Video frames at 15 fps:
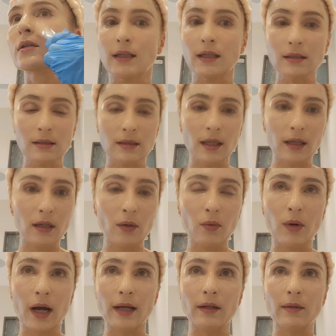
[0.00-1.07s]
It's take a
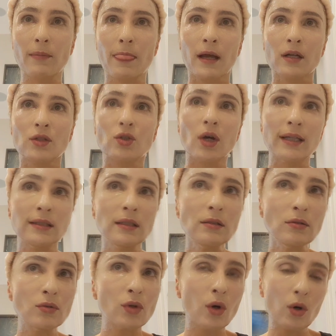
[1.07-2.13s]
while, so I
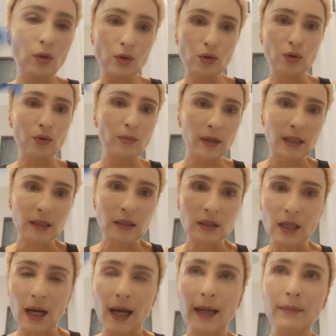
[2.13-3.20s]
didn't go too many
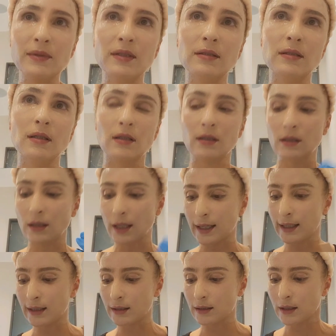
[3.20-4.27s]
times
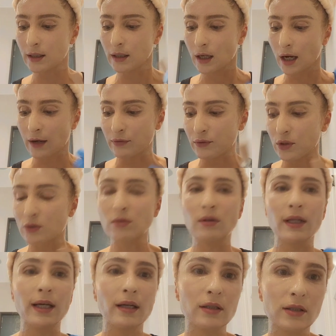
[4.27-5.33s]
like after
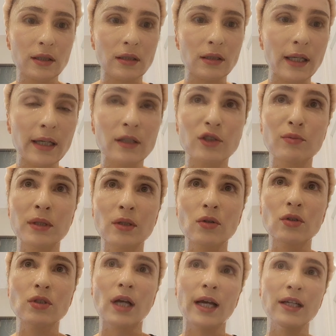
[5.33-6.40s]
layers and layers,
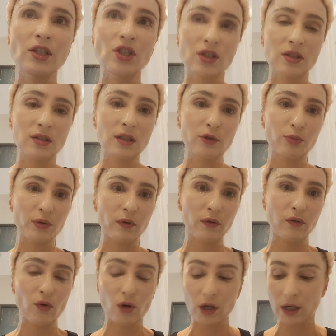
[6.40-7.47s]
because I just did
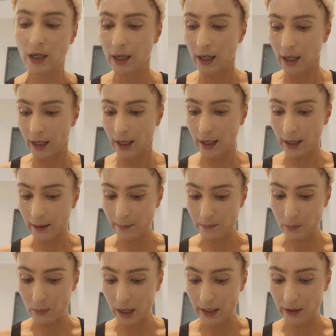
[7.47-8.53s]
before
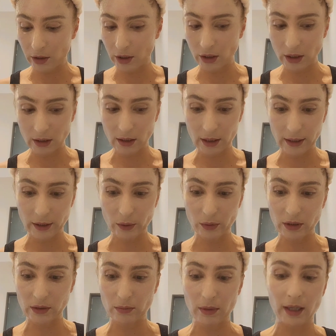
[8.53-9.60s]
a microneedling
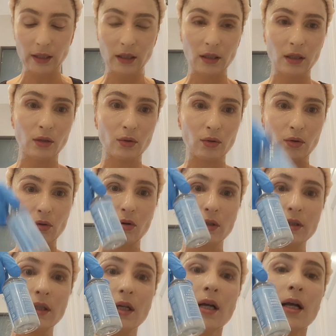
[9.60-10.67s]
with my
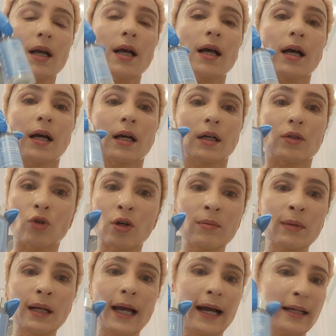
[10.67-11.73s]
hyaluron.
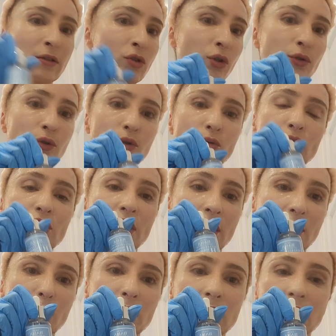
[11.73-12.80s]
Normally I don't do
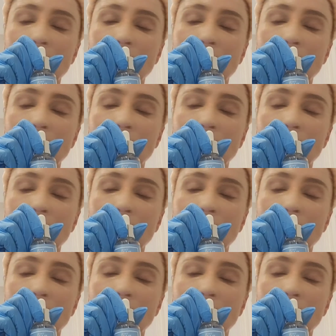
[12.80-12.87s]
just